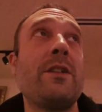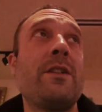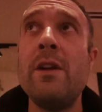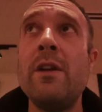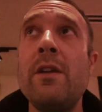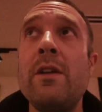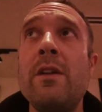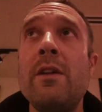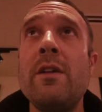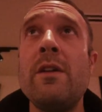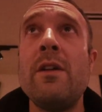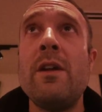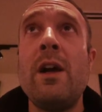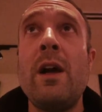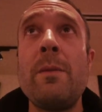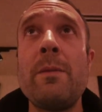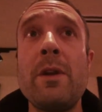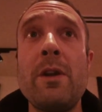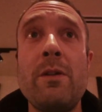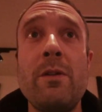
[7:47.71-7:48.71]
It's,
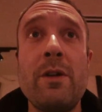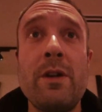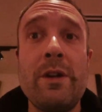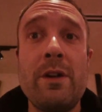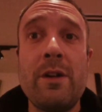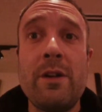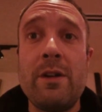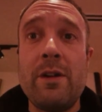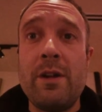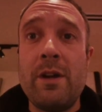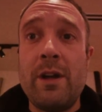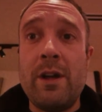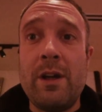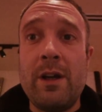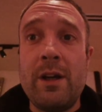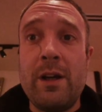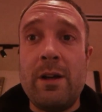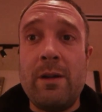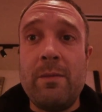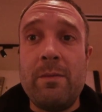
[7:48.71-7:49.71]
I'm gonna order
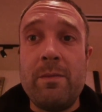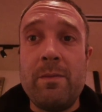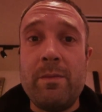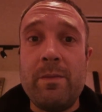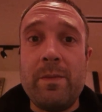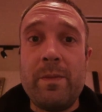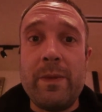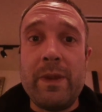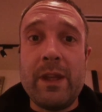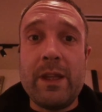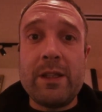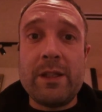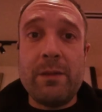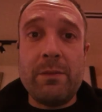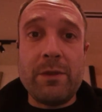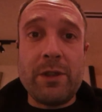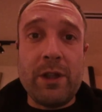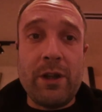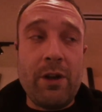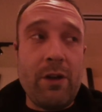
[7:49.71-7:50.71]
um,
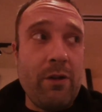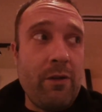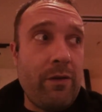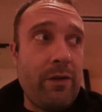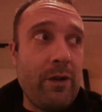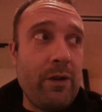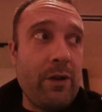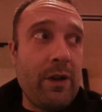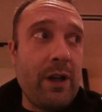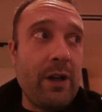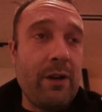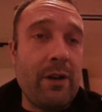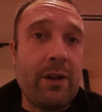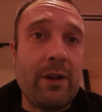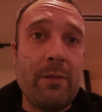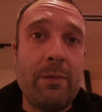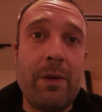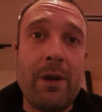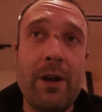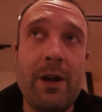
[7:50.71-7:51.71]
some to-go food here at
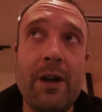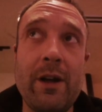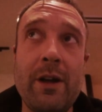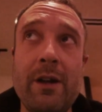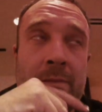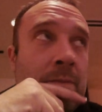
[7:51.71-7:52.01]
the bar.